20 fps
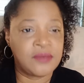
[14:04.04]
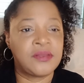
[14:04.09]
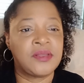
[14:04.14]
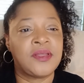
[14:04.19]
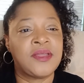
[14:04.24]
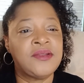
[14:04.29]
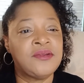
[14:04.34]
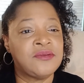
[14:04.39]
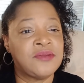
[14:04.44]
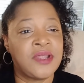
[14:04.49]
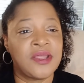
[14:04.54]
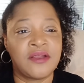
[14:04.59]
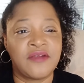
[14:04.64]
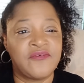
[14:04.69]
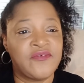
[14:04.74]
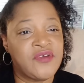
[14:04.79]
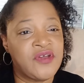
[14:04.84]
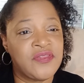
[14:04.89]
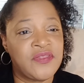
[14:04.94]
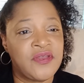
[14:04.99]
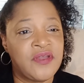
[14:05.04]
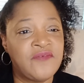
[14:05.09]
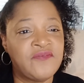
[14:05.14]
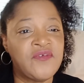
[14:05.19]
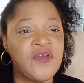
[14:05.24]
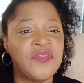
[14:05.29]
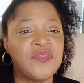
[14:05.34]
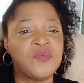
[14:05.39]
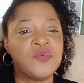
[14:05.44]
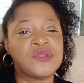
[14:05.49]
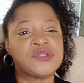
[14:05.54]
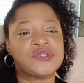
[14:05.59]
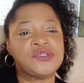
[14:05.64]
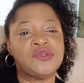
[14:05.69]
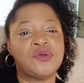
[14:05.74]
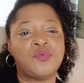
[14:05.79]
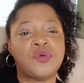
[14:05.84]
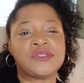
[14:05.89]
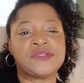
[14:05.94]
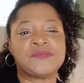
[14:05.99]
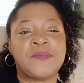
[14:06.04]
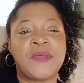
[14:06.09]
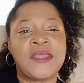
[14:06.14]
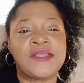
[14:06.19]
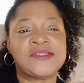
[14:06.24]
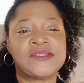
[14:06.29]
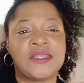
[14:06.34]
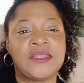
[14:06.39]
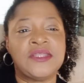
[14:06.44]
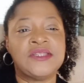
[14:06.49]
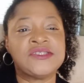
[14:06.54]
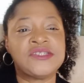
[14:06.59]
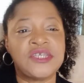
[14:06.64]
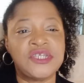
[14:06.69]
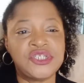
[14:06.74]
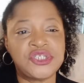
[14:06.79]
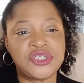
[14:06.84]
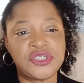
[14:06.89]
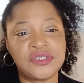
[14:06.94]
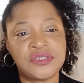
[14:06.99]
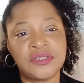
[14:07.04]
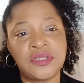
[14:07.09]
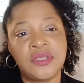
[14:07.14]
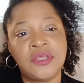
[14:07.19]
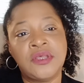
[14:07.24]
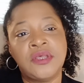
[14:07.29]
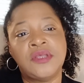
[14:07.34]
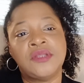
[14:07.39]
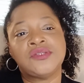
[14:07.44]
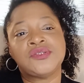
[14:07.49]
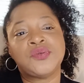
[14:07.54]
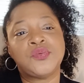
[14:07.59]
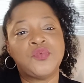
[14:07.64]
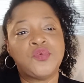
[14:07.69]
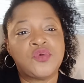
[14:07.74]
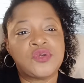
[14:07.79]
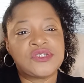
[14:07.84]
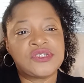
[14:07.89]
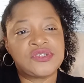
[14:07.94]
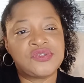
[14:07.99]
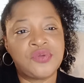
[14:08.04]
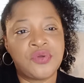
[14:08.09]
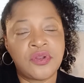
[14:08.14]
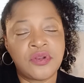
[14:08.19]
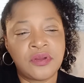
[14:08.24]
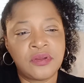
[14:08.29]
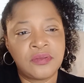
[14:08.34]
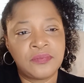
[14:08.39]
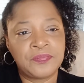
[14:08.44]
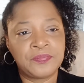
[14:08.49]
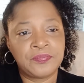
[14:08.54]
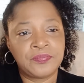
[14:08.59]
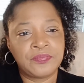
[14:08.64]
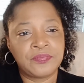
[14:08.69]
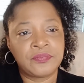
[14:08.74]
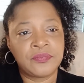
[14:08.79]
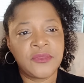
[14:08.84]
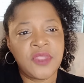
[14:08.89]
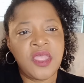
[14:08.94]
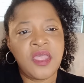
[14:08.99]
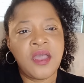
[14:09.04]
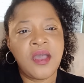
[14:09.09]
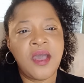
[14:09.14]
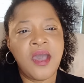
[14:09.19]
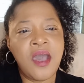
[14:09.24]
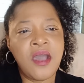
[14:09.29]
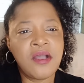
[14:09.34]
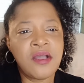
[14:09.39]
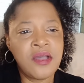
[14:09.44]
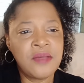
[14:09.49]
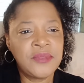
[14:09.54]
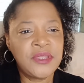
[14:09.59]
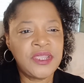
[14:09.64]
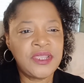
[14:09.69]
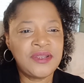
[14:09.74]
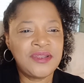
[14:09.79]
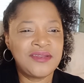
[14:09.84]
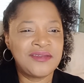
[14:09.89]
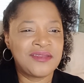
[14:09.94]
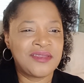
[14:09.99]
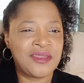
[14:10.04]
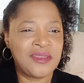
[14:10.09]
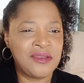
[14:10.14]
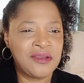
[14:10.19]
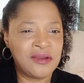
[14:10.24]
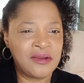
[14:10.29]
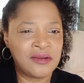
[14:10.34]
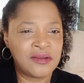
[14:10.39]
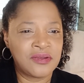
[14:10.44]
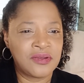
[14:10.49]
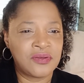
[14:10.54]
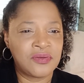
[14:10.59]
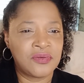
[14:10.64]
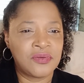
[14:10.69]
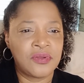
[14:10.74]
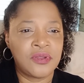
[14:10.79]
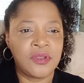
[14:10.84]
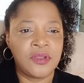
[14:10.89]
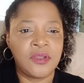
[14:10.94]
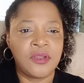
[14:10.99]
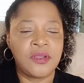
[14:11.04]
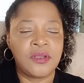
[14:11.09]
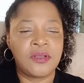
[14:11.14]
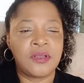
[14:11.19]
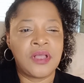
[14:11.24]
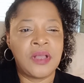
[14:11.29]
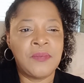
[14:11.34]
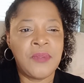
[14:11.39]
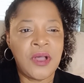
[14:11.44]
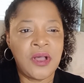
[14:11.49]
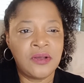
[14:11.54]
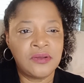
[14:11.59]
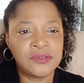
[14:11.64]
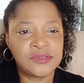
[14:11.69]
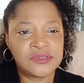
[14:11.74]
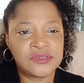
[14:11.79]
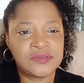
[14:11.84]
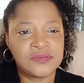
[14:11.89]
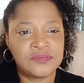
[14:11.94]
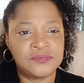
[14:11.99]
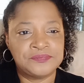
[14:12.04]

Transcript: I don't like her father. Her father wants to know what's Mike's intention towards his daughter. How come he didn't care about